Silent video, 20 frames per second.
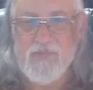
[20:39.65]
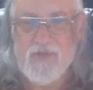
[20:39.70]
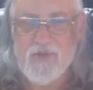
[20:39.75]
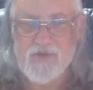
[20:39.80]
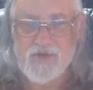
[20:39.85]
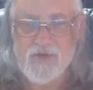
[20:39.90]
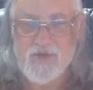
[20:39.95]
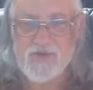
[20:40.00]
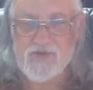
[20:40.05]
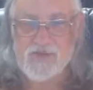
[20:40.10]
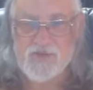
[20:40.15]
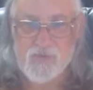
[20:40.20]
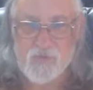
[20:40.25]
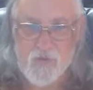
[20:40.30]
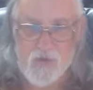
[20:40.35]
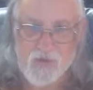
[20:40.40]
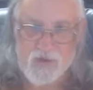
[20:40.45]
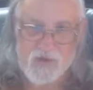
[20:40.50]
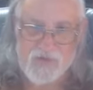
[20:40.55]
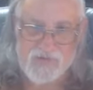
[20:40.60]
who does the
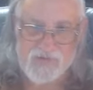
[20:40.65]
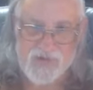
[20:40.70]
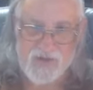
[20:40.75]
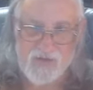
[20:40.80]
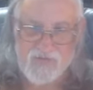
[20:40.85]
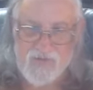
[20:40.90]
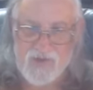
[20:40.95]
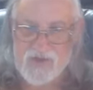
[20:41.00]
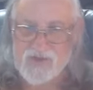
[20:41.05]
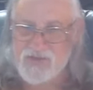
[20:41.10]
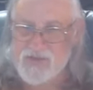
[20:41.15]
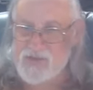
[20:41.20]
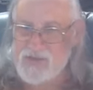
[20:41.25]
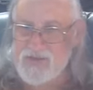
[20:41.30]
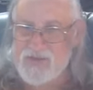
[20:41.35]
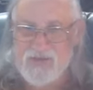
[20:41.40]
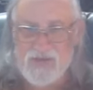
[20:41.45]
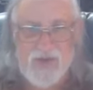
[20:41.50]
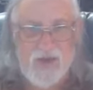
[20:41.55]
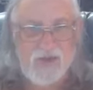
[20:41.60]
work of salvation,
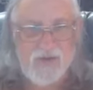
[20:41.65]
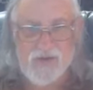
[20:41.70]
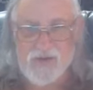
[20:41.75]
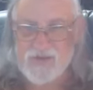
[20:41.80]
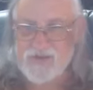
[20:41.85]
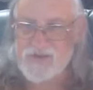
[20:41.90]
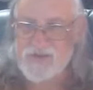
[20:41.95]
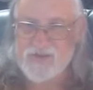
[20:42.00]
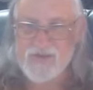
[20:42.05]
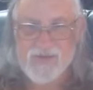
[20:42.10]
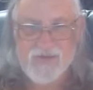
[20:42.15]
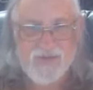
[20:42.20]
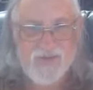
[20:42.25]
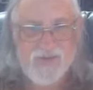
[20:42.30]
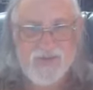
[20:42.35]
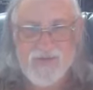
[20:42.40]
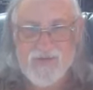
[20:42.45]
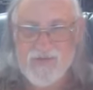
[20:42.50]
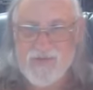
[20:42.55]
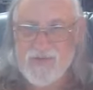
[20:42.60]
not us.
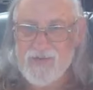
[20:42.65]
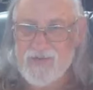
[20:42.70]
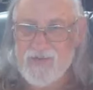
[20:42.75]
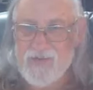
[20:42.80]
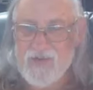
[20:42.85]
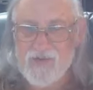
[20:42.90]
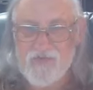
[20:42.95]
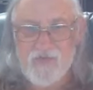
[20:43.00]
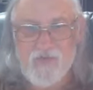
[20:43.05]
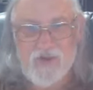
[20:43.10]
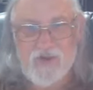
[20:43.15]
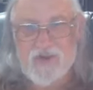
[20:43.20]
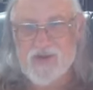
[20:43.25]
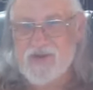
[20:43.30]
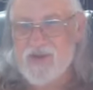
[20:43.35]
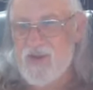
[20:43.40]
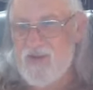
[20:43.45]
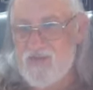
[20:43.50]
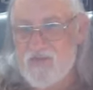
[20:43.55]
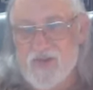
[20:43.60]
If we
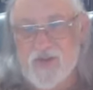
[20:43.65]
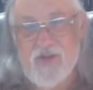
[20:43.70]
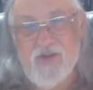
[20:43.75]
if we